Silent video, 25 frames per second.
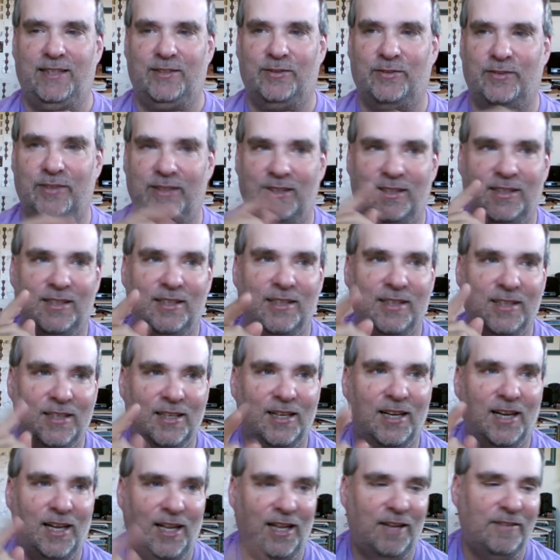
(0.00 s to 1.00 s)
They use
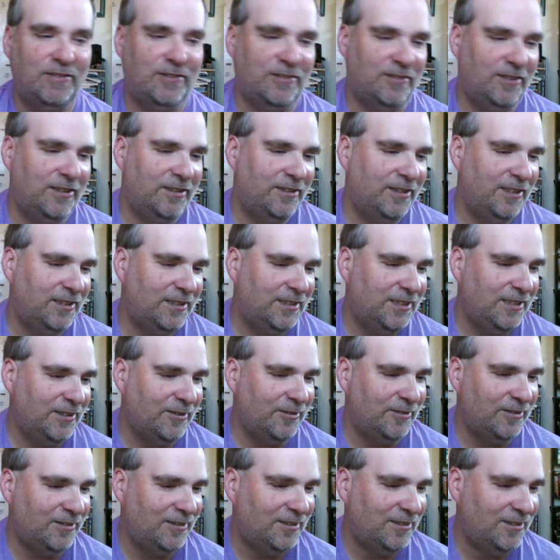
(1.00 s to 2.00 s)
them, chew them out,
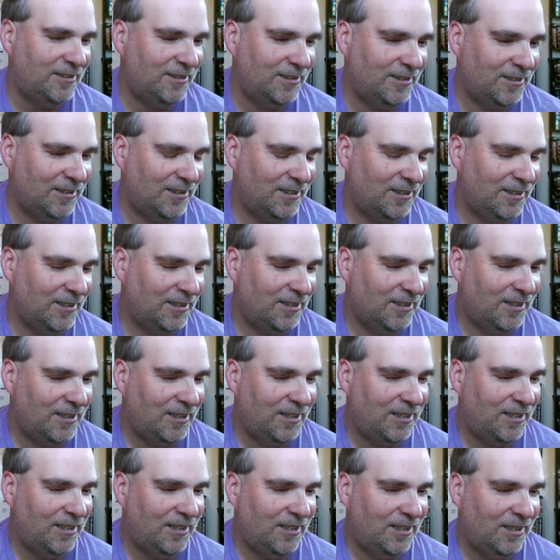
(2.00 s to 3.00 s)
spit them out.
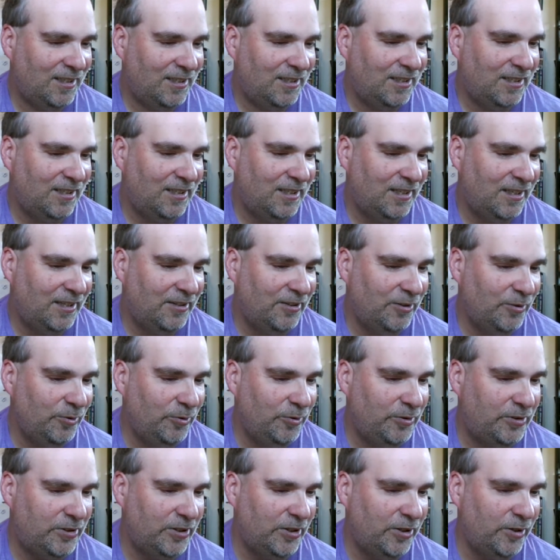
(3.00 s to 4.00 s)
Worse than my
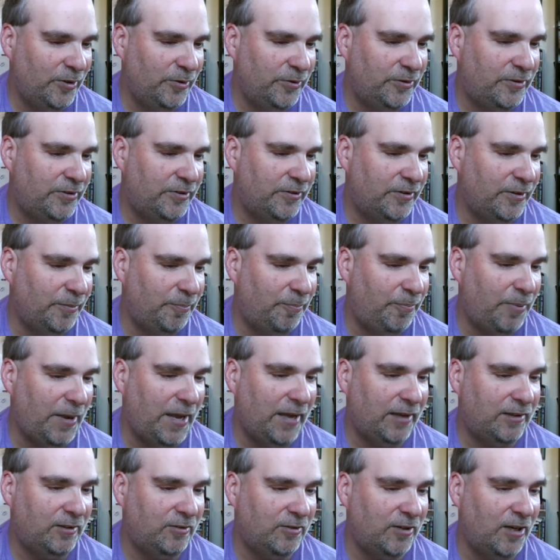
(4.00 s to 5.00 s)
cat does her
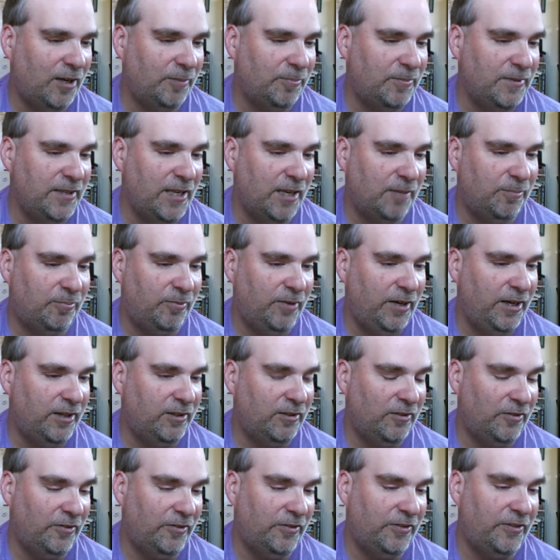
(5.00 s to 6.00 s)
feathery
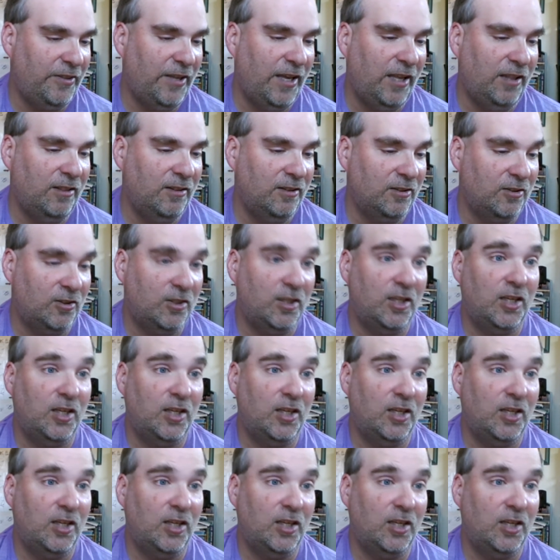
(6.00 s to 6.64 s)
cat toys.